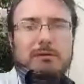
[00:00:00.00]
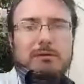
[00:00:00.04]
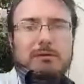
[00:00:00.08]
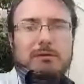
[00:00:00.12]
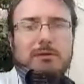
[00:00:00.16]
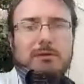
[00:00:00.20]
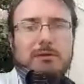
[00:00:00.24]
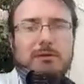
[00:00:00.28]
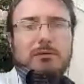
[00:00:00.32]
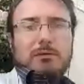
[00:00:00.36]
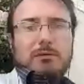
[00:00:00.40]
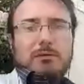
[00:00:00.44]

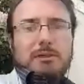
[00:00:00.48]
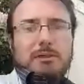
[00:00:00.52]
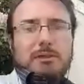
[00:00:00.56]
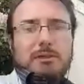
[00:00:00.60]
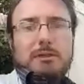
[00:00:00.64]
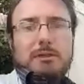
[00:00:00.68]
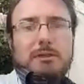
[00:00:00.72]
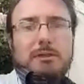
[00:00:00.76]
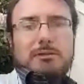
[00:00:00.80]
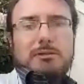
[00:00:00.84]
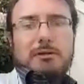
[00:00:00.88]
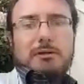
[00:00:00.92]
the
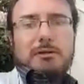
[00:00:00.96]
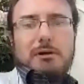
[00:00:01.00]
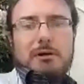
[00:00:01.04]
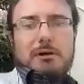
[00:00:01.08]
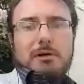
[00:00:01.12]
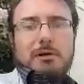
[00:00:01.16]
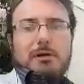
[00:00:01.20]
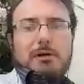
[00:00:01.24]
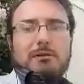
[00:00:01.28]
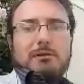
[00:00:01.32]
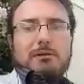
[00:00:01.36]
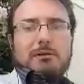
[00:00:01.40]
USSR
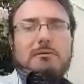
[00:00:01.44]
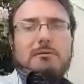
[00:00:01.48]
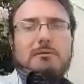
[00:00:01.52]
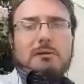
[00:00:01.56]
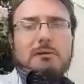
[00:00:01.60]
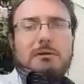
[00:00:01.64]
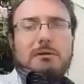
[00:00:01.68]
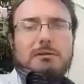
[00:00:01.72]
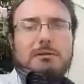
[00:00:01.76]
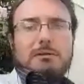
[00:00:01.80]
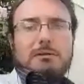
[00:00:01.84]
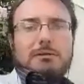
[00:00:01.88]
had
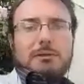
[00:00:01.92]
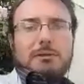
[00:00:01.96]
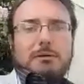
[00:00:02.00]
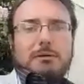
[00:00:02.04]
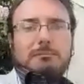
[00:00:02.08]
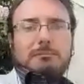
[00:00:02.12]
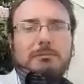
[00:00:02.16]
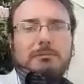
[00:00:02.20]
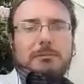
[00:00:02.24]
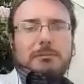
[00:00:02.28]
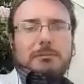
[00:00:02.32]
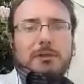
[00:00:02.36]
uh,
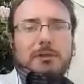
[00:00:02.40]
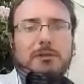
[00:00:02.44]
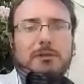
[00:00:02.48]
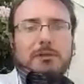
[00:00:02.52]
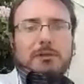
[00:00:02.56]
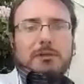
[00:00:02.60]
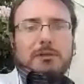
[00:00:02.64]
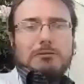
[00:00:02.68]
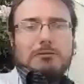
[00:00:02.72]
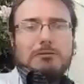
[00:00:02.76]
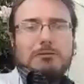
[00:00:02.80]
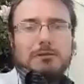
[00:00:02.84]
some
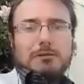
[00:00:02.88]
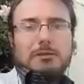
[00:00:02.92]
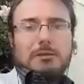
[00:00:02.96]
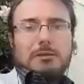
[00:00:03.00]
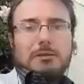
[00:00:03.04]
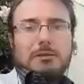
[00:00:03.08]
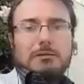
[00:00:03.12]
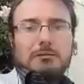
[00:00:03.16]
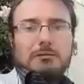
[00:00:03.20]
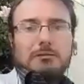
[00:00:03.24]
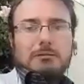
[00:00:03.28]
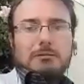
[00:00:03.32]
interest
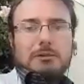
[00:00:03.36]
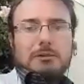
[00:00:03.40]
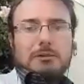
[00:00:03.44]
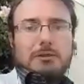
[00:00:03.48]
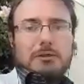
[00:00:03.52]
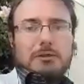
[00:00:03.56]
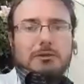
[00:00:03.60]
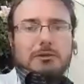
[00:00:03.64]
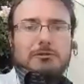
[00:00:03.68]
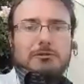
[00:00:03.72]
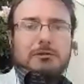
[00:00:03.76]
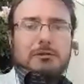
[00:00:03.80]
in the
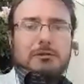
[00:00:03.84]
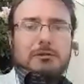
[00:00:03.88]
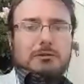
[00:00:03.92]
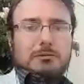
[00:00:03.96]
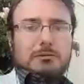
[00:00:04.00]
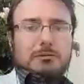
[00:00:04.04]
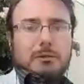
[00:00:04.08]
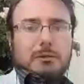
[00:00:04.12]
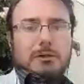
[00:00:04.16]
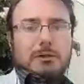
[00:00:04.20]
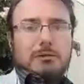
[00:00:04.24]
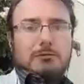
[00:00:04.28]
country
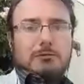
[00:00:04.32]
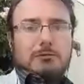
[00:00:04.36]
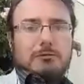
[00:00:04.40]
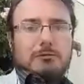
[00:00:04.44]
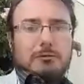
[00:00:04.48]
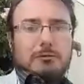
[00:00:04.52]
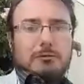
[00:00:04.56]
as well